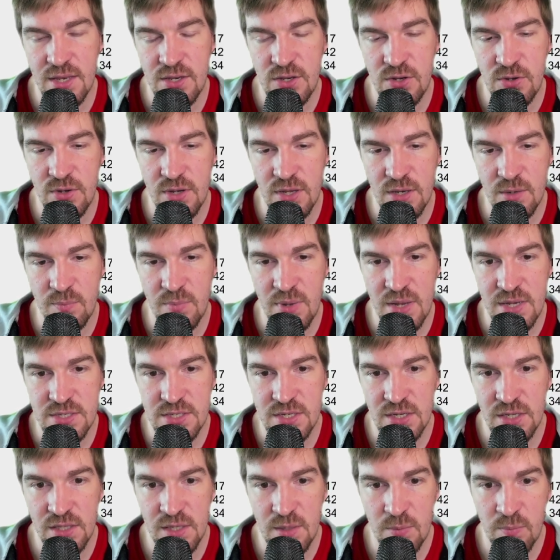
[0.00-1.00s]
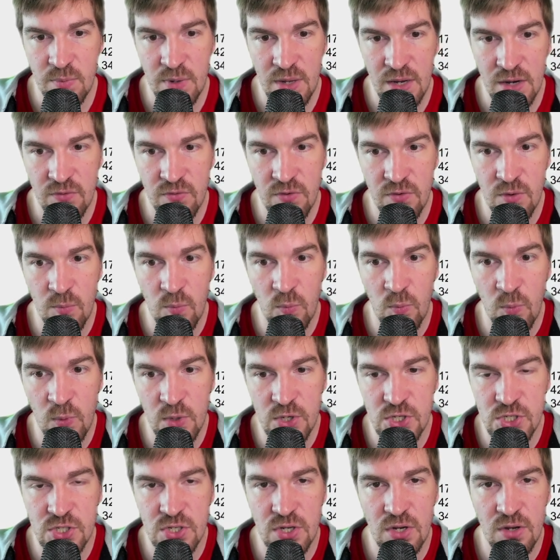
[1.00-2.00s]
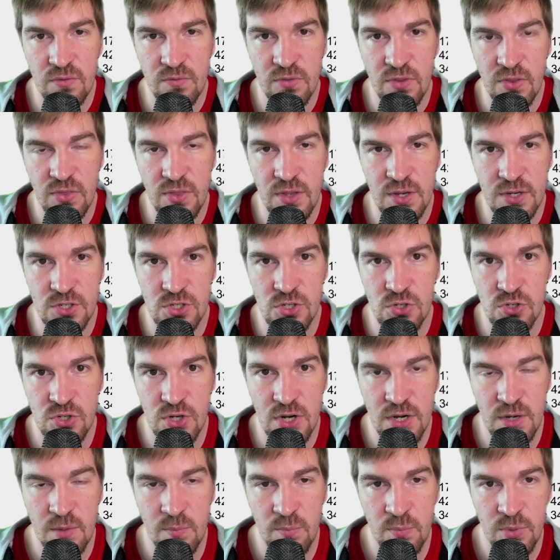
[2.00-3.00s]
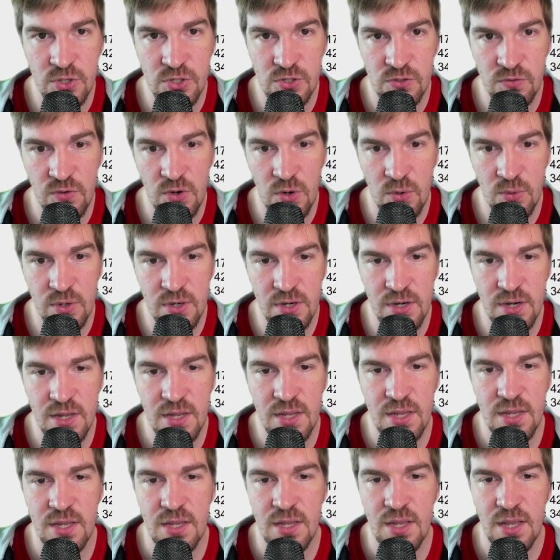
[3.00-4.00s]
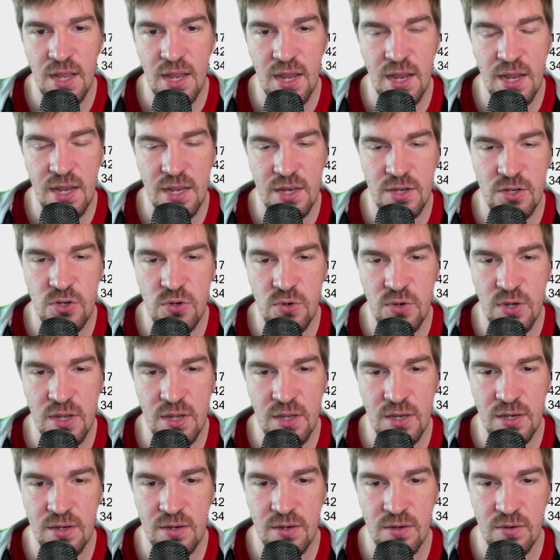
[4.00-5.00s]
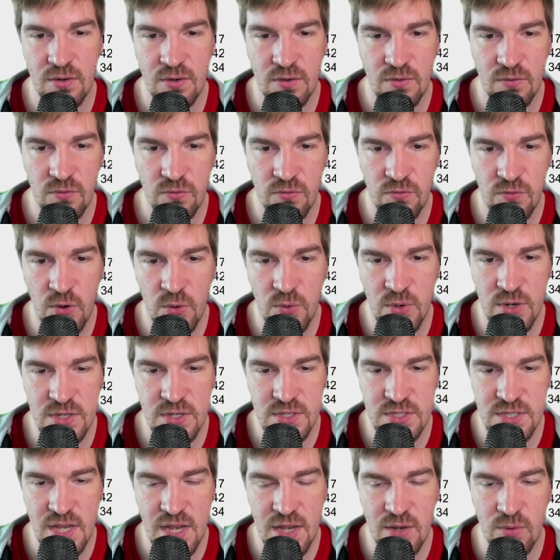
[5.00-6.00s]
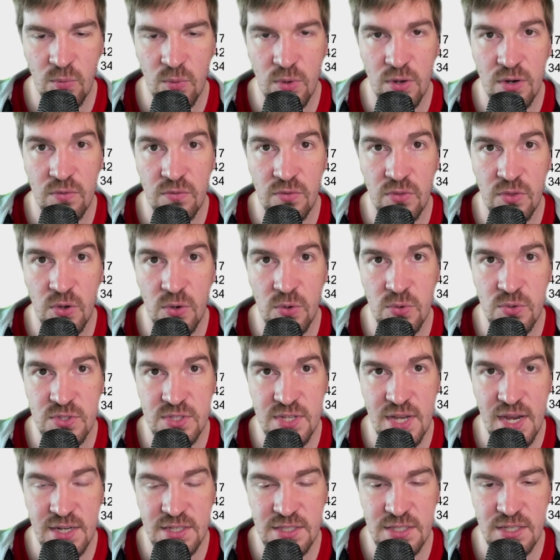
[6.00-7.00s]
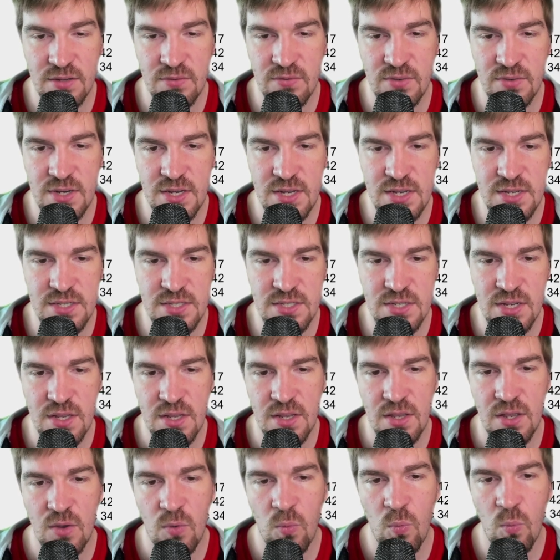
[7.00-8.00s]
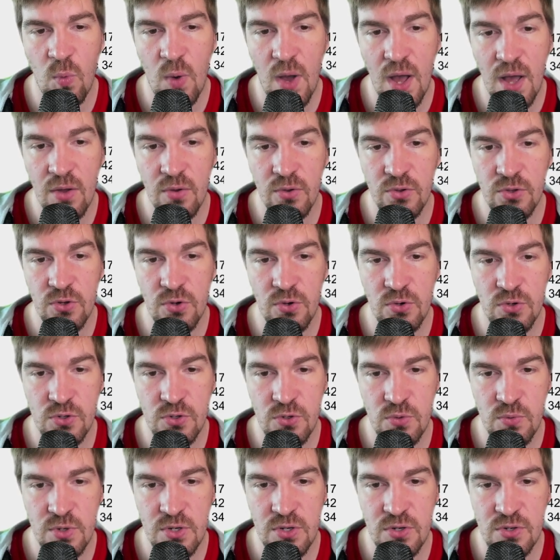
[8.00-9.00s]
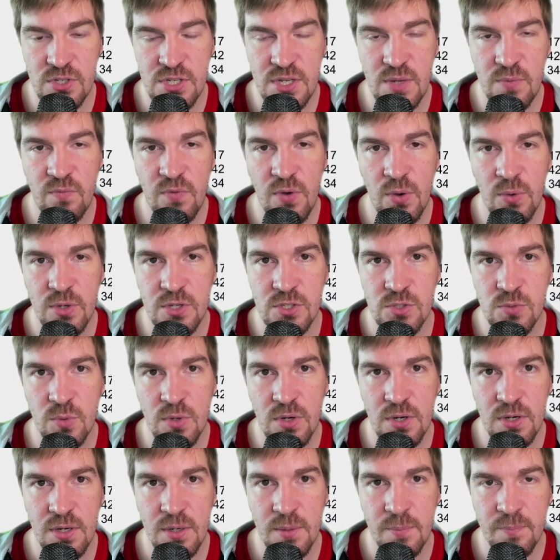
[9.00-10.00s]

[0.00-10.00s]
and then you can basically pick from which of the things you're trying to push forward, and you can focus on one of those activities while you're doing your deep focus